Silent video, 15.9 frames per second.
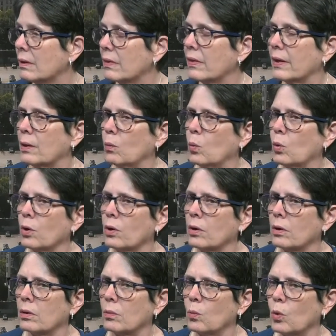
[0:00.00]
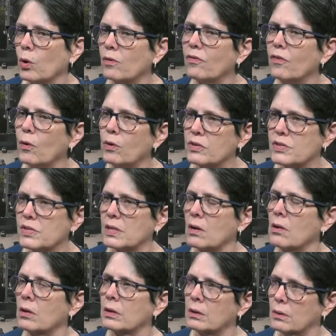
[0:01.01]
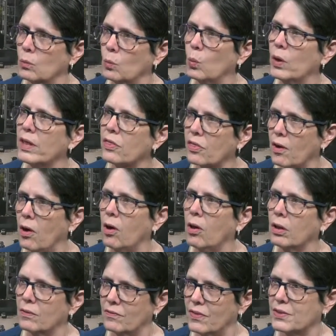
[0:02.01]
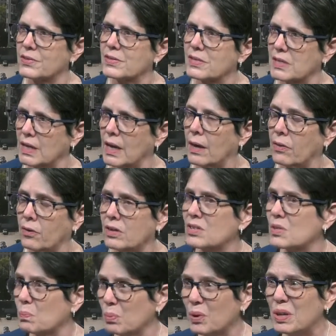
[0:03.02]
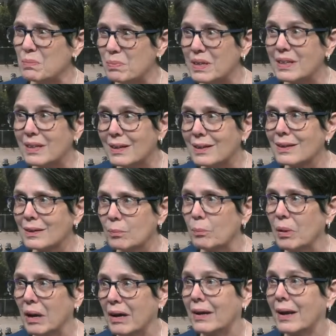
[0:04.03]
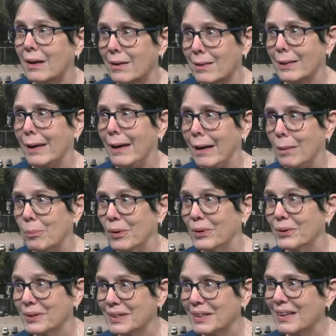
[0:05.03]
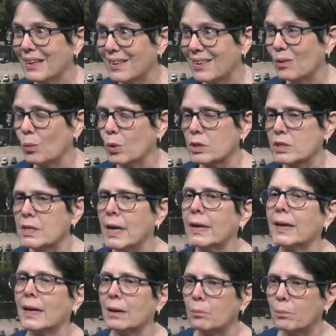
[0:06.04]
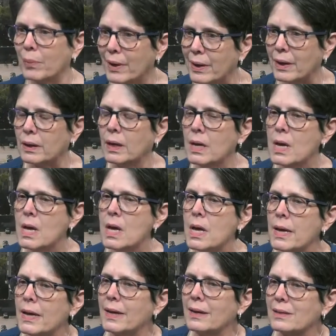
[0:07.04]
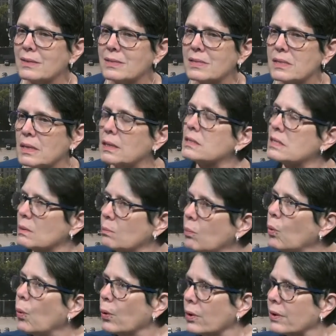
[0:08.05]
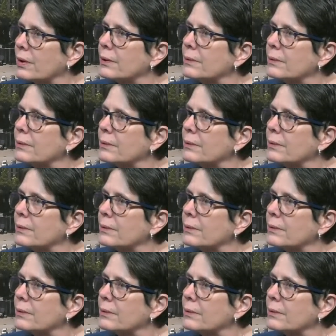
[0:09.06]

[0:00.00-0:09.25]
that we're, we're focusing on with all of this together. It's a pretty big bite out of the apple that we're taking, but it's, it's important.